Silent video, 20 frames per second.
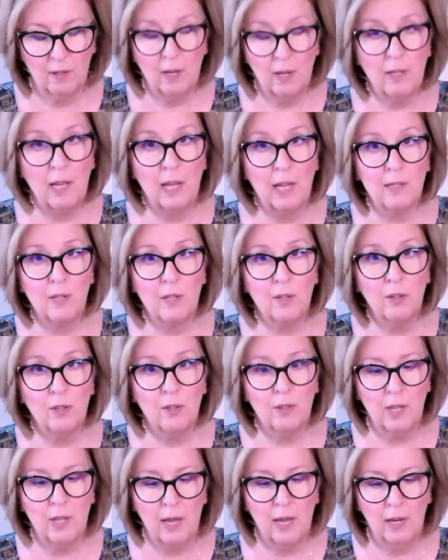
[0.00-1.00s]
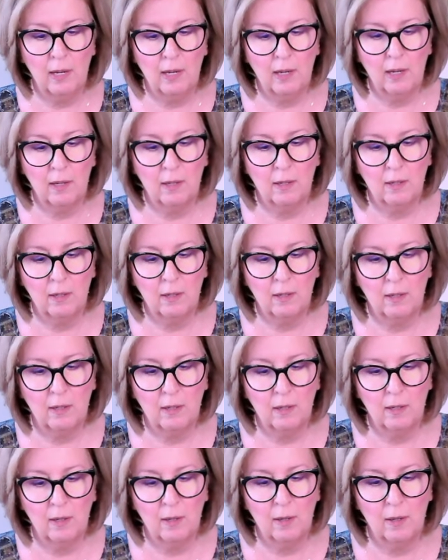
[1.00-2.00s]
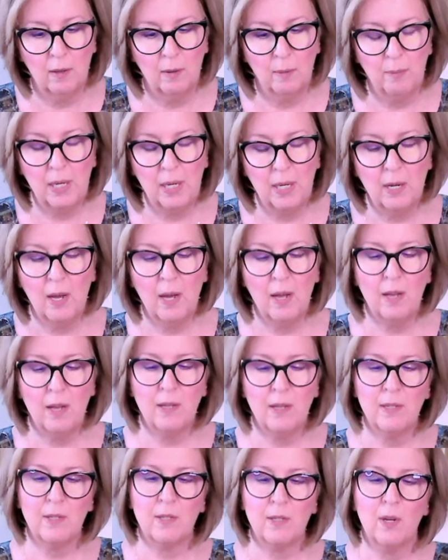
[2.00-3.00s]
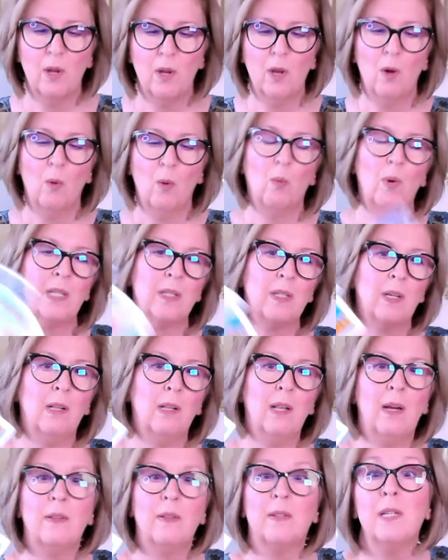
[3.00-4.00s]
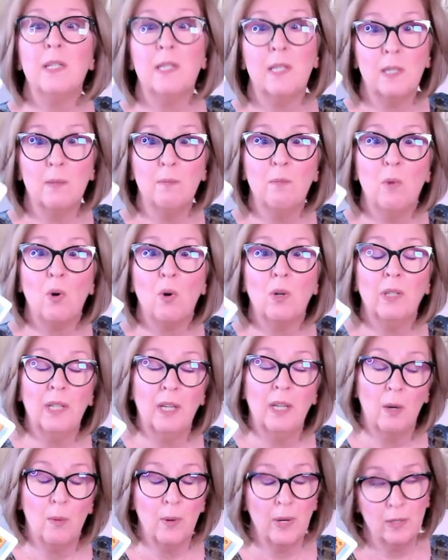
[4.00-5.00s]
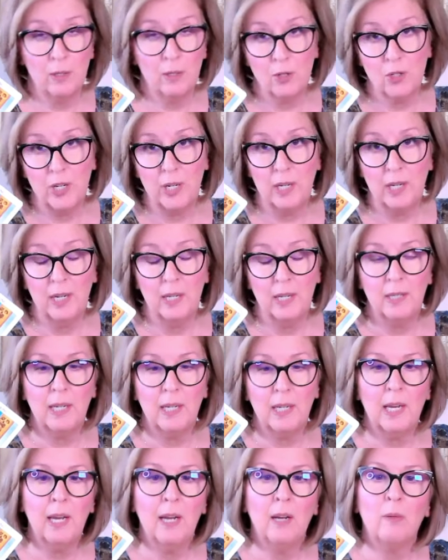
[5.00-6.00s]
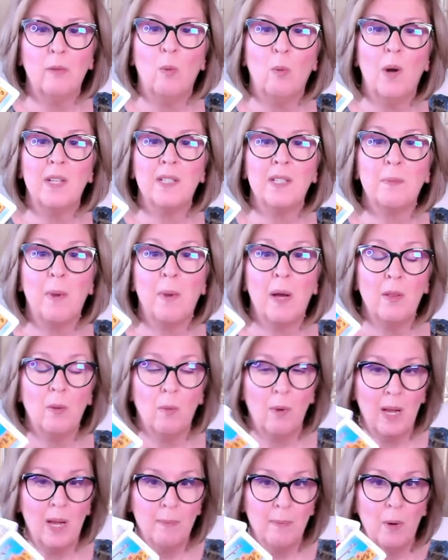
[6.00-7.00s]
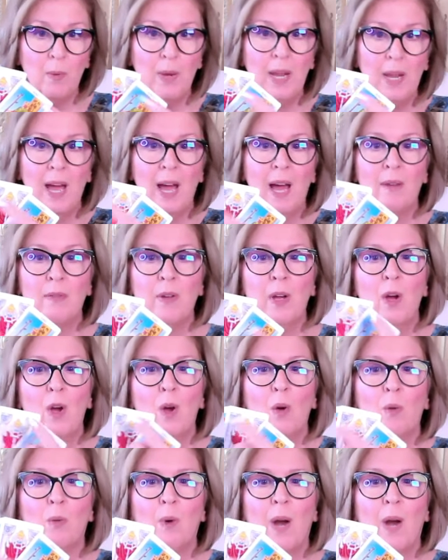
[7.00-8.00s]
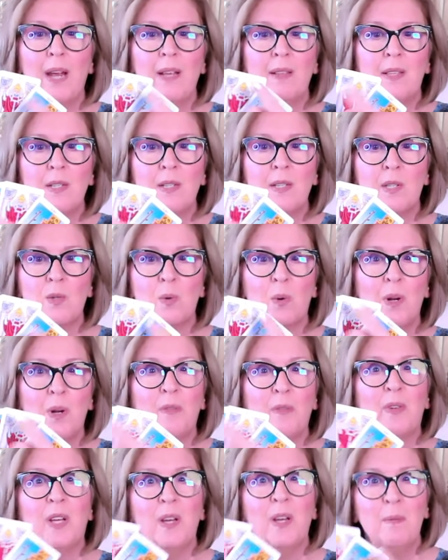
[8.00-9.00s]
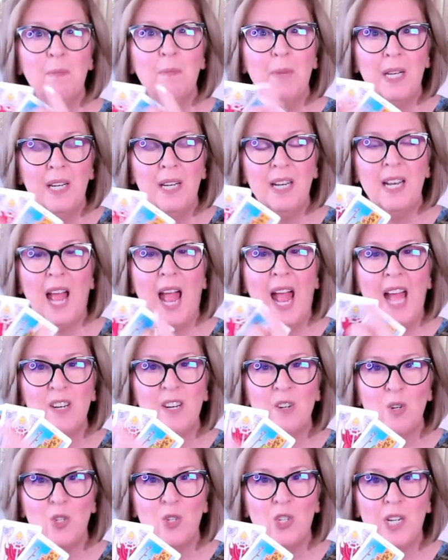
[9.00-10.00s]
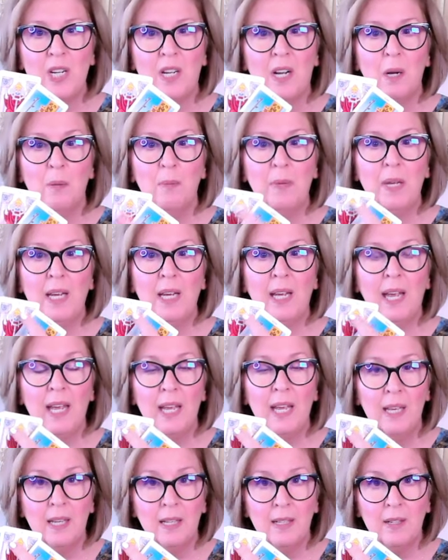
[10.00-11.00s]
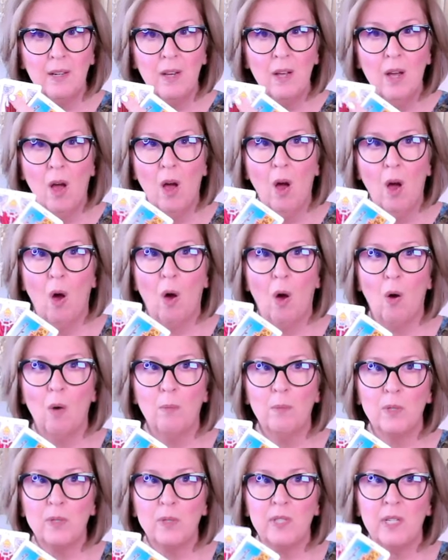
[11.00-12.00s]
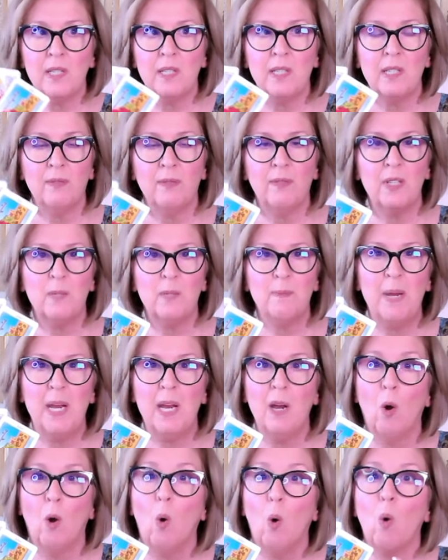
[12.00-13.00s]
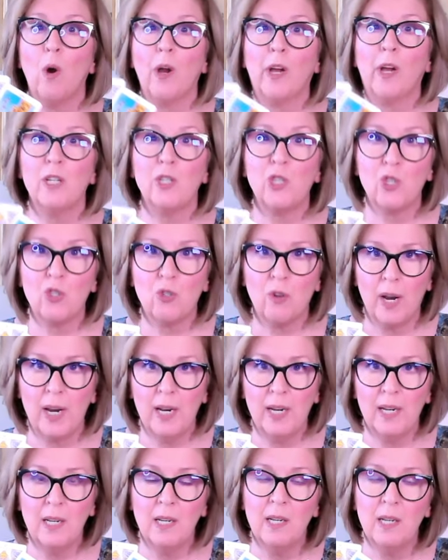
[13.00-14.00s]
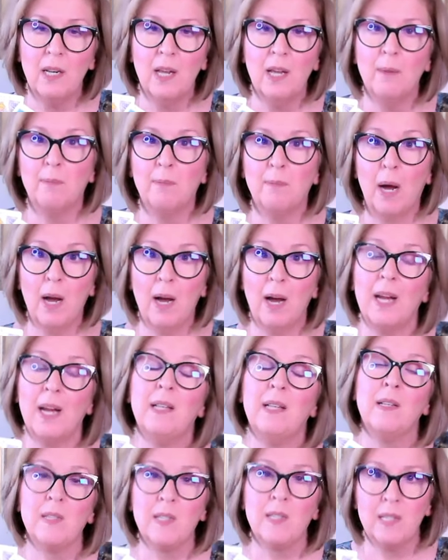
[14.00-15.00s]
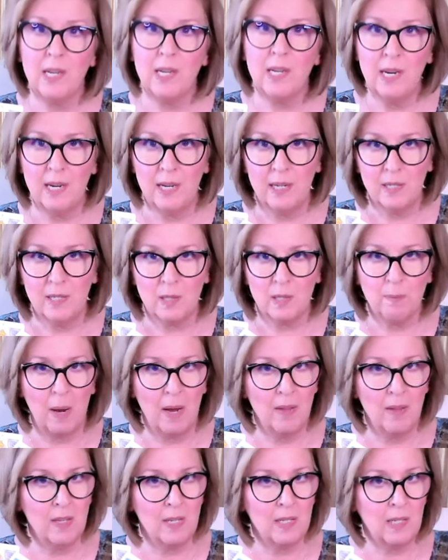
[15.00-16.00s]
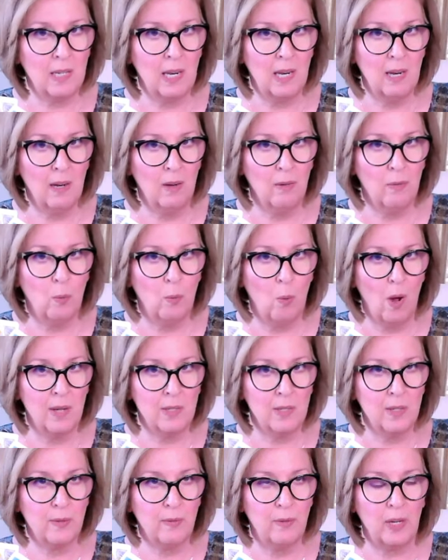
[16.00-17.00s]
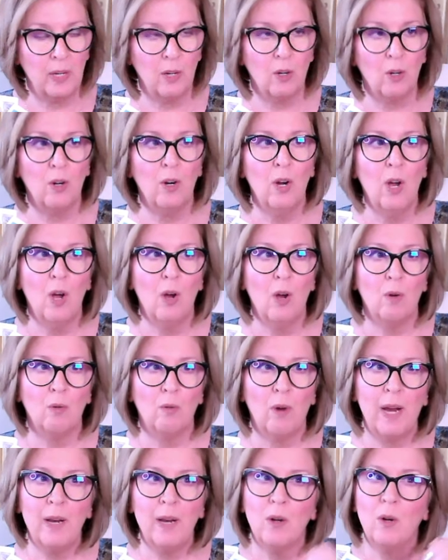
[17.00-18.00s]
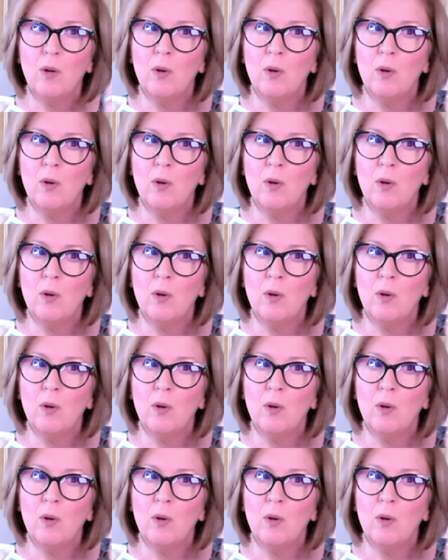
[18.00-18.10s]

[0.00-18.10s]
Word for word: And that's a good thing, because what's clear, this is more Leo energy in the King of Wands, by the way, but we have, right, this sort of committed energy coming in, almost as if it's being orchestrated behind the scenes by this King of Wands figure, right?